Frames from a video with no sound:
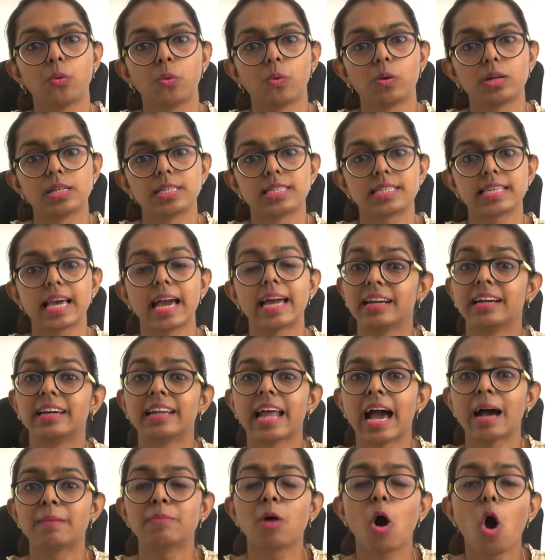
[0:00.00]
course and
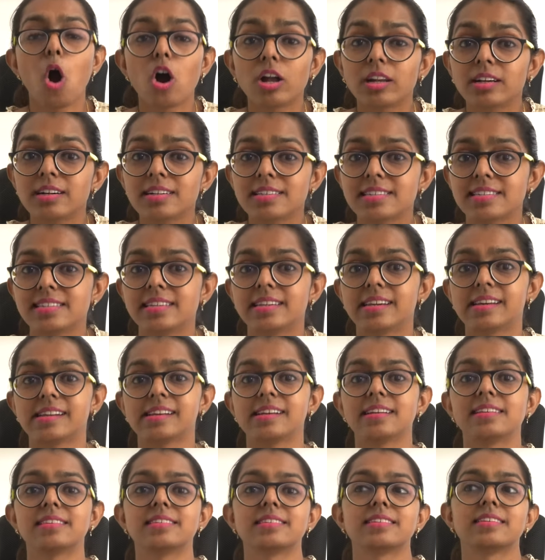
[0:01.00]
grab all her
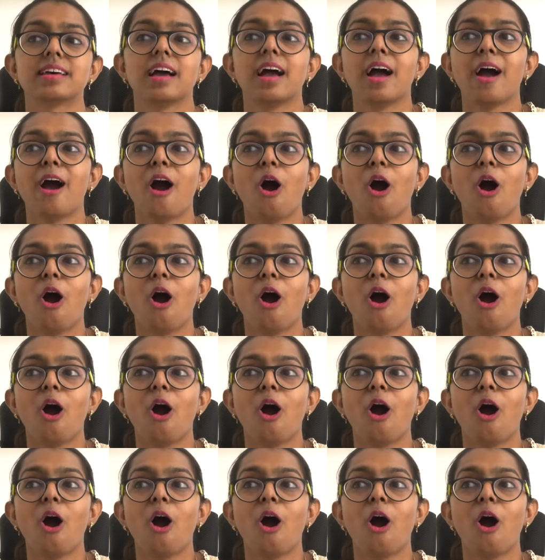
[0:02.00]
secrets,